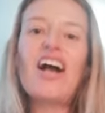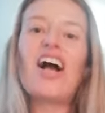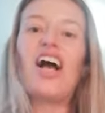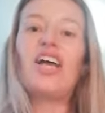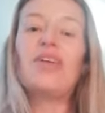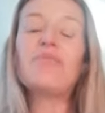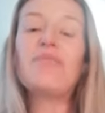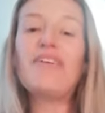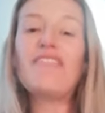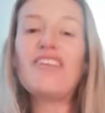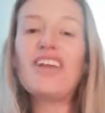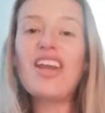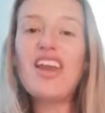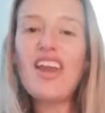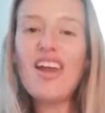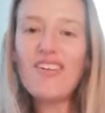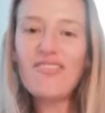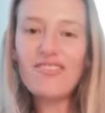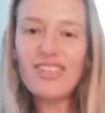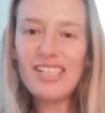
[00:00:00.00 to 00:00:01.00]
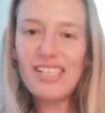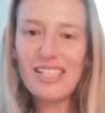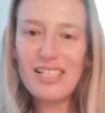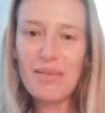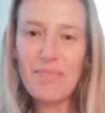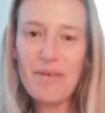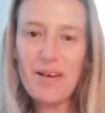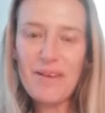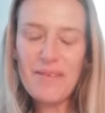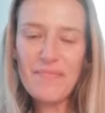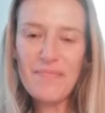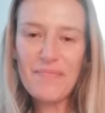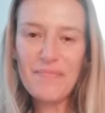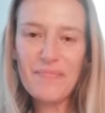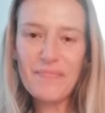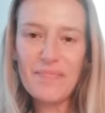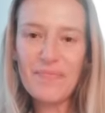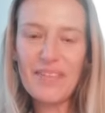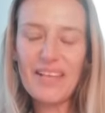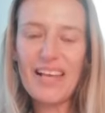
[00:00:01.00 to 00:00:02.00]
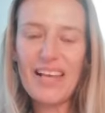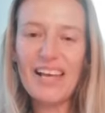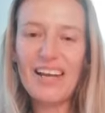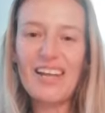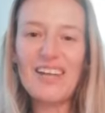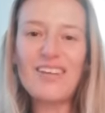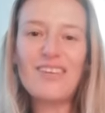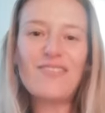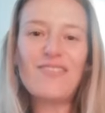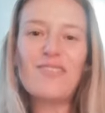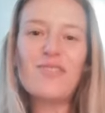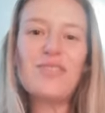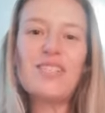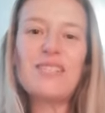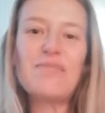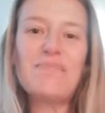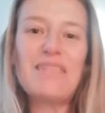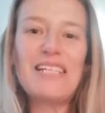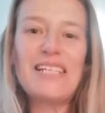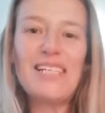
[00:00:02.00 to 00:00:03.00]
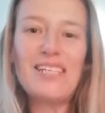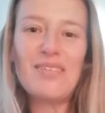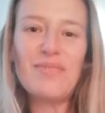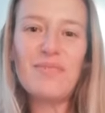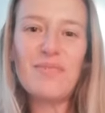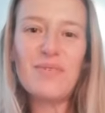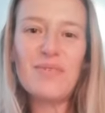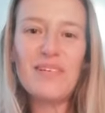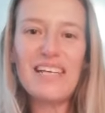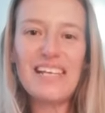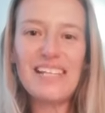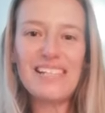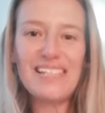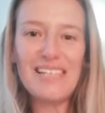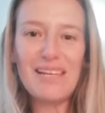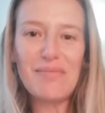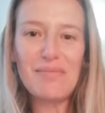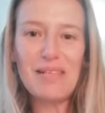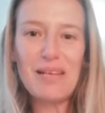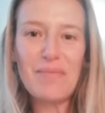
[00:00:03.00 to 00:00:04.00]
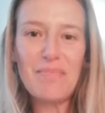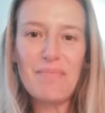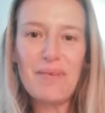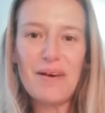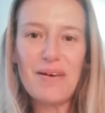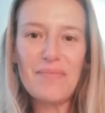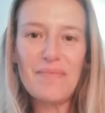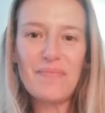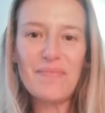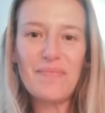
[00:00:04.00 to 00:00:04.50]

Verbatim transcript: I hope you have a lovely summer and I look forward to meeting you all in September.